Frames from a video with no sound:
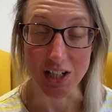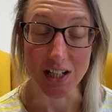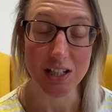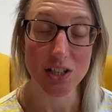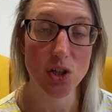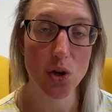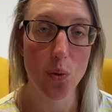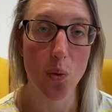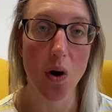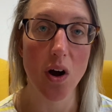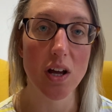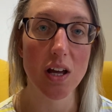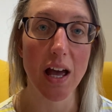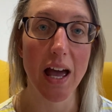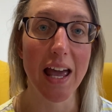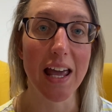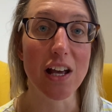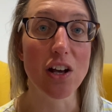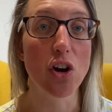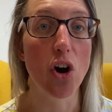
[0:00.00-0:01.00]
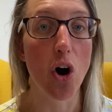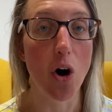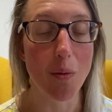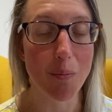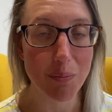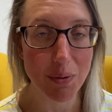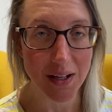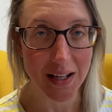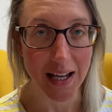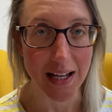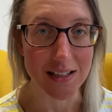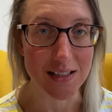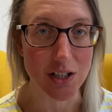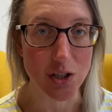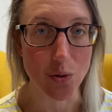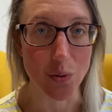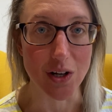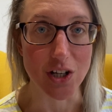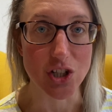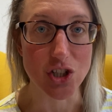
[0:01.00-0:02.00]
It's quite a complicated
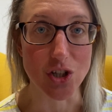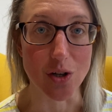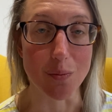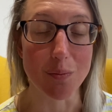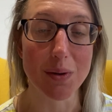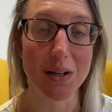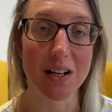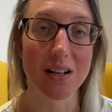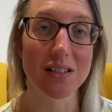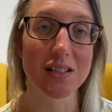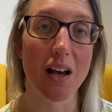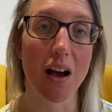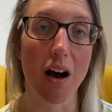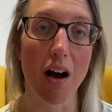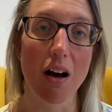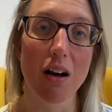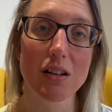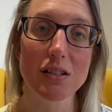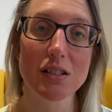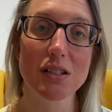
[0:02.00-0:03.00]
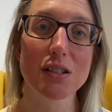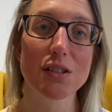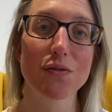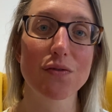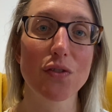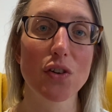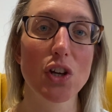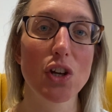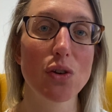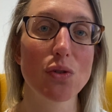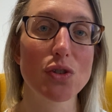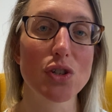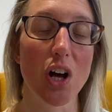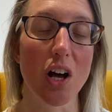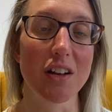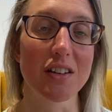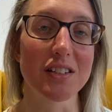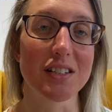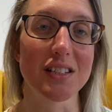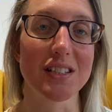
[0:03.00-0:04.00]
question because it asks for you to
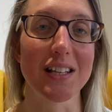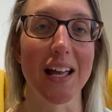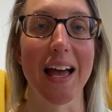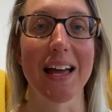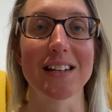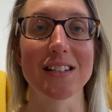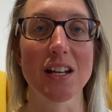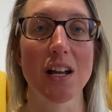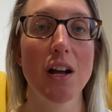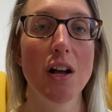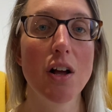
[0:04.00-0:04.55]
understand